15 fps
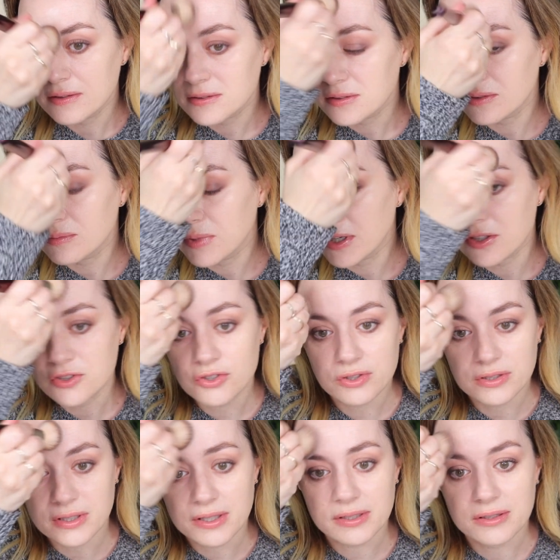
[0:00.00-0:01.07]
So make sure
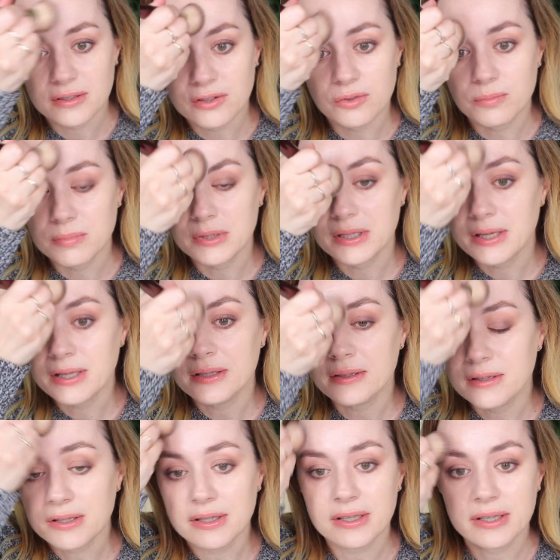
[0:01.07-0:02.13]
that you blend
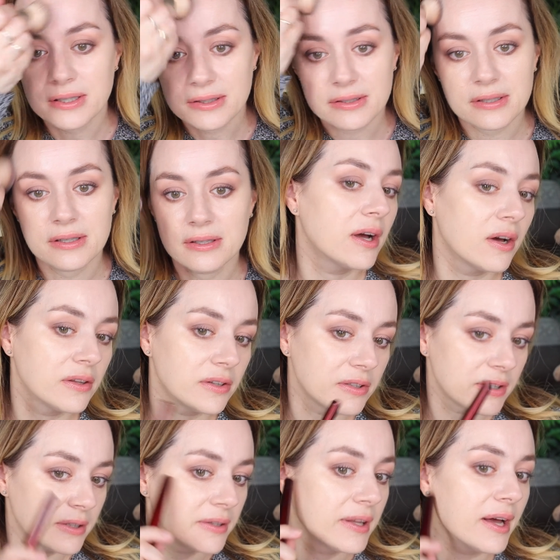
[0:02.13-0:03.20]
it. Other
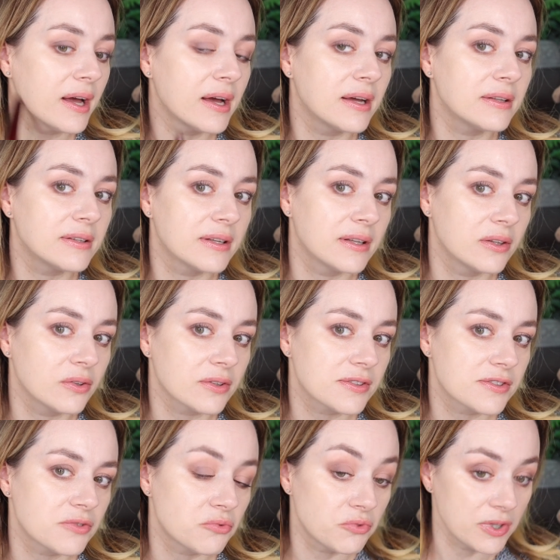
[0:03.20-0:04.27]
than that, it
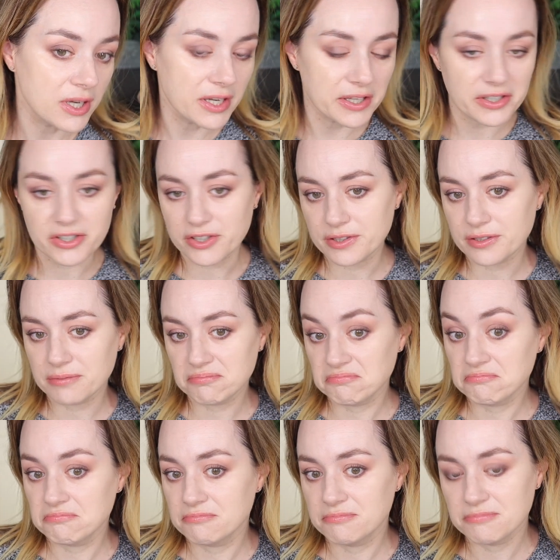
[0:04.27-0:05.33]
looks really good.
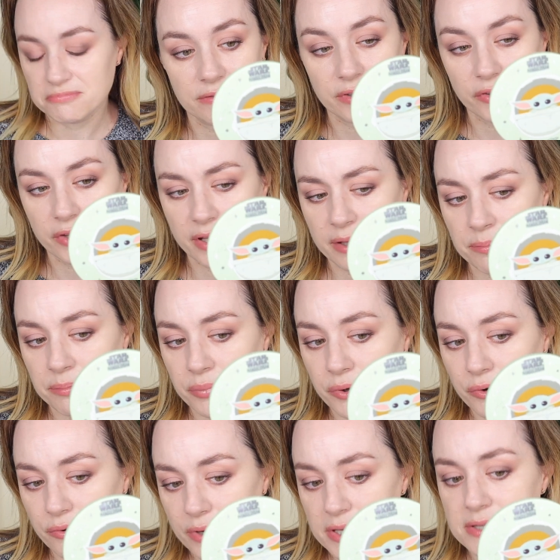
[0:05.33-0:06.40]
Very
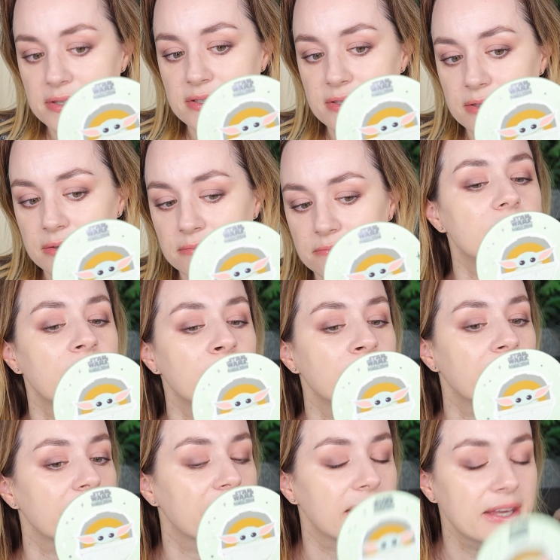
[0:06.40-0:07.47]
impressed. I'm
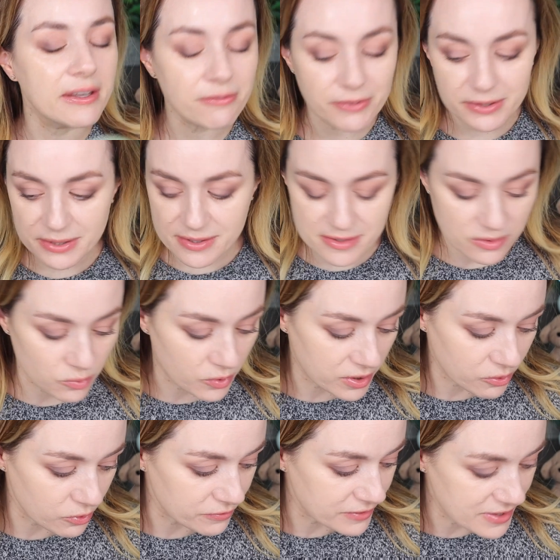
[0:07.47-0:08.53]
like, if it doesn't
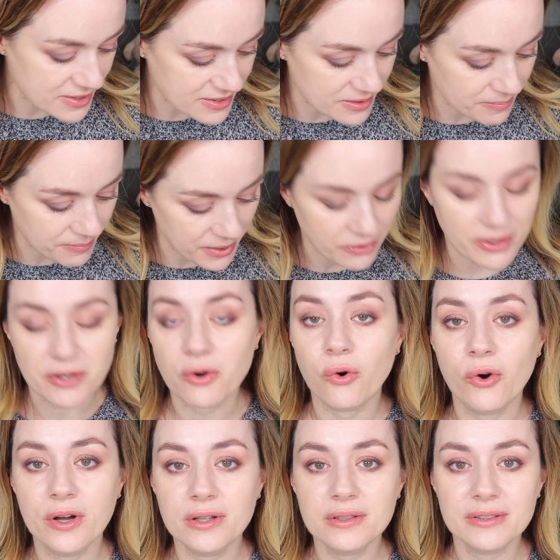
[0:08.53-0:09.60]
work with this Merit
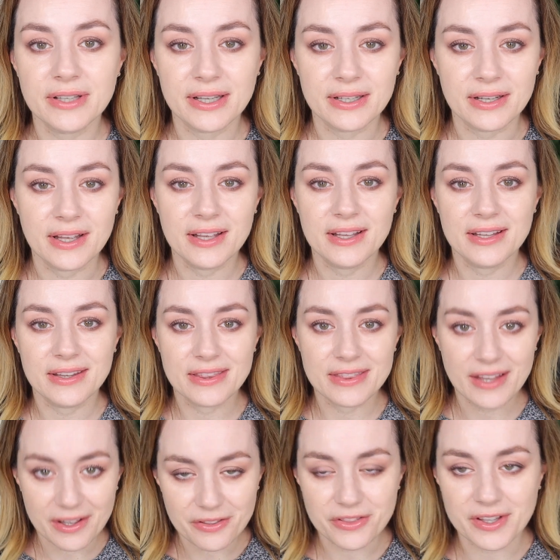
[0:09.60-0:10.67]
oil, then
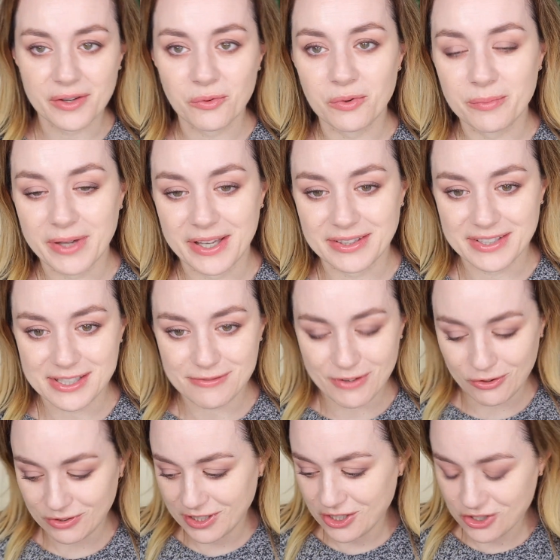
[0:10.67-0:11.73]
nothing will make this
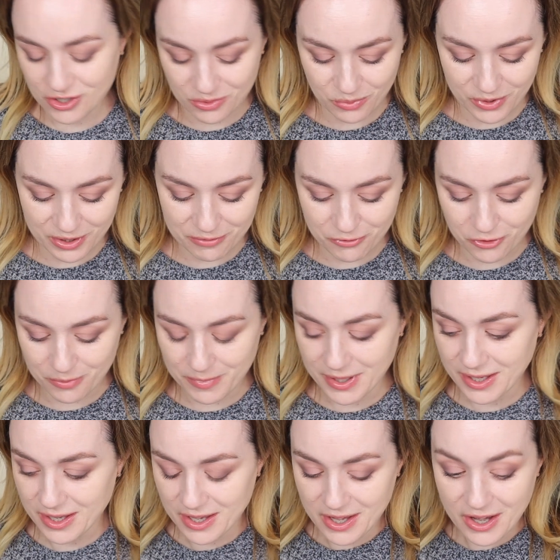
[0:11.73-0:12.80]
foundation work for me.